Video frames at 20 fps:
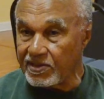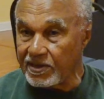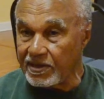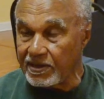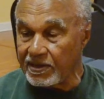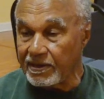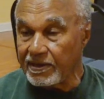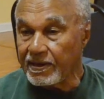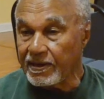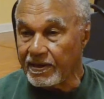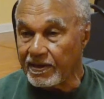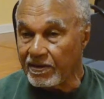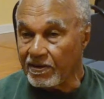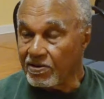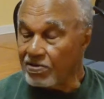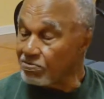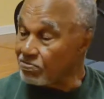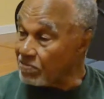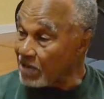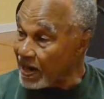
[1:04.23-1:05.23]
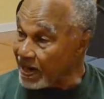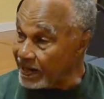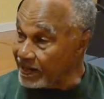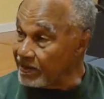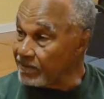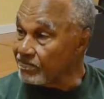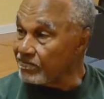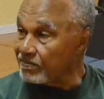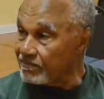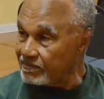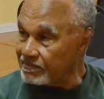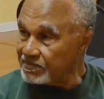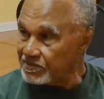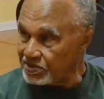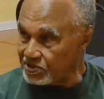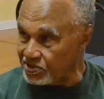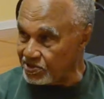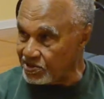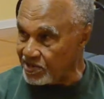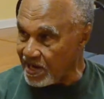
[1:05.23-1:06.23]
the right
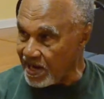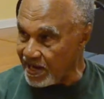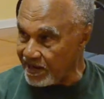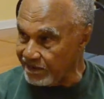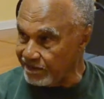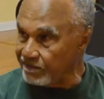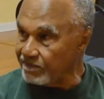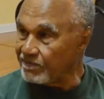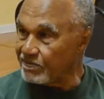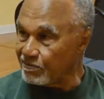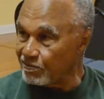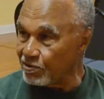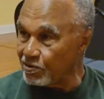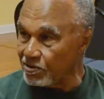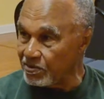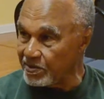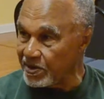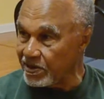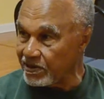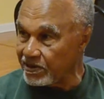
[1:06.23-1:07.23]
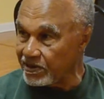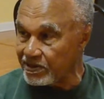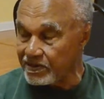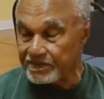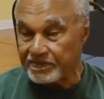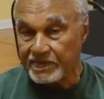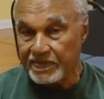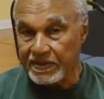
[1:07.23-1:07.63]
to die for America,